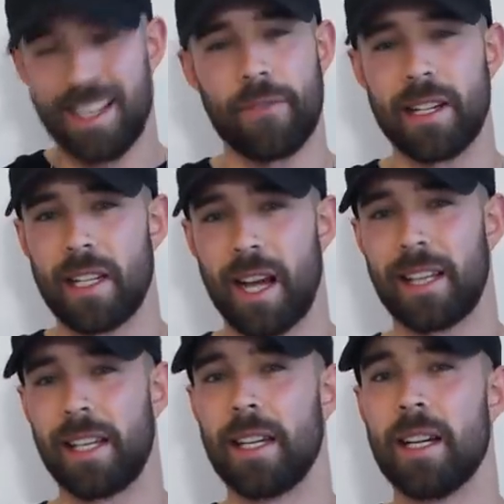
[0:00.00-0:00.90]
Definitely
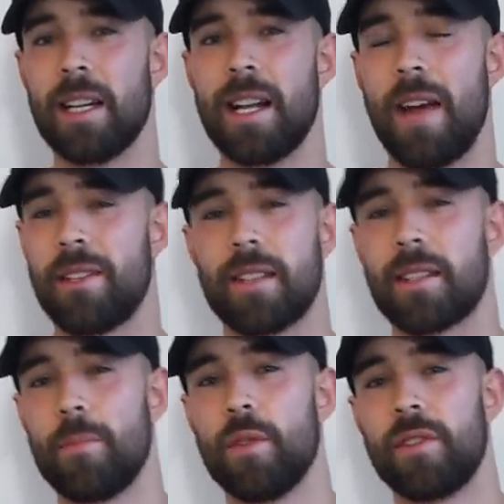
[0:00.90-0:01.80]
Nike. Ever since
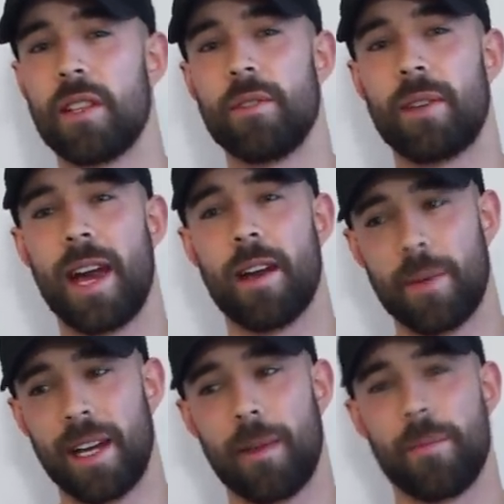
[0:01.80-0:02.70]
I moved to the UK, I
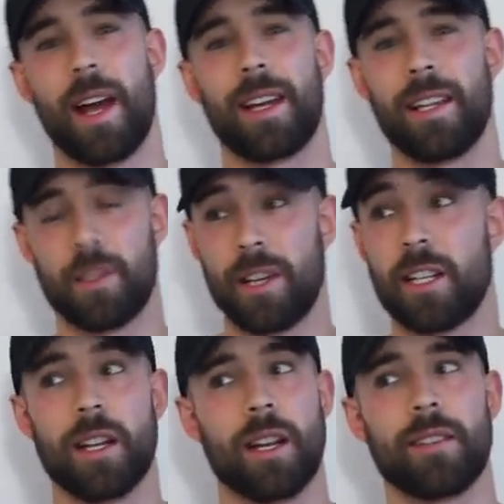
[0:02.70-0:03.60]
became Nike,
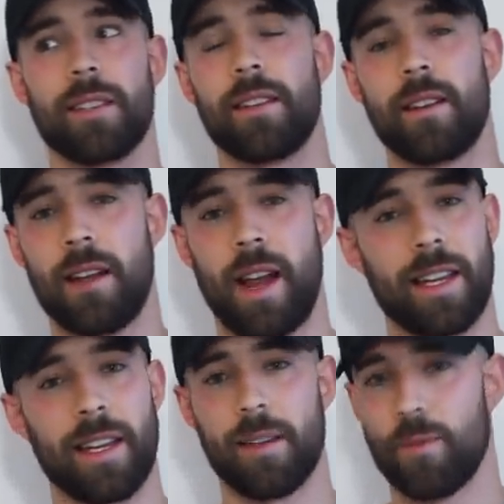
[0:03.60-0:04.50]
especially in London, Nike,